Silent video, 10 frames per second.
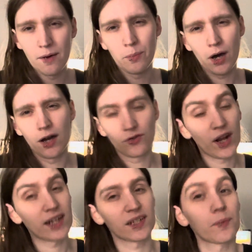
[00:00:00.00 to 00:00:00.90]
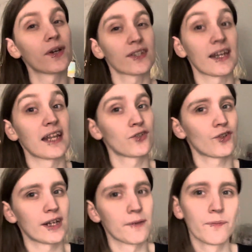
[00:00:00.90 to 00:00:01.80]
bar a trans person
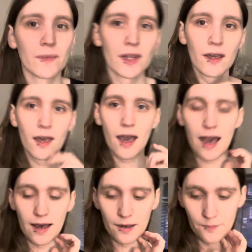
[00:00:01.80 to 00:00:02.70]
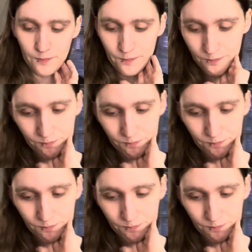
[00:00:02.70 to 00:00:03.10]
entry. Um,